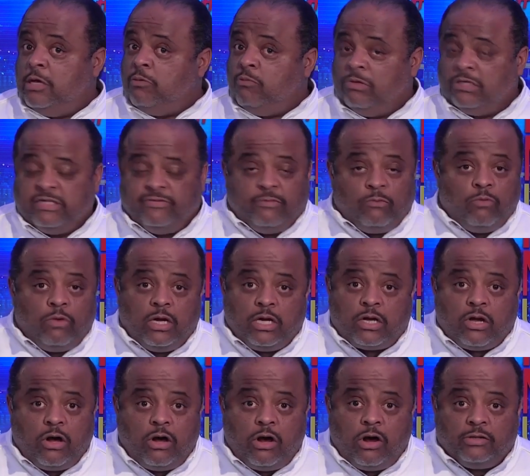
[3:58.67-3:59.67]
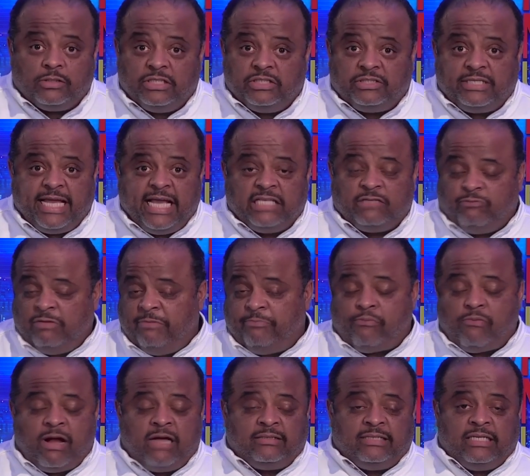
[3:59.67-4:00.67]
Whichever one calls and says we
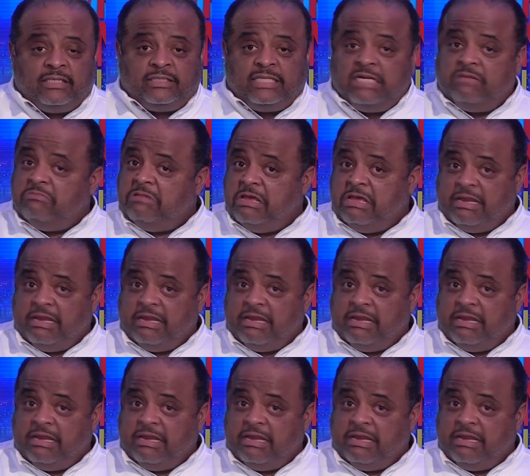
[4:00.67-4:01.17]
processed it,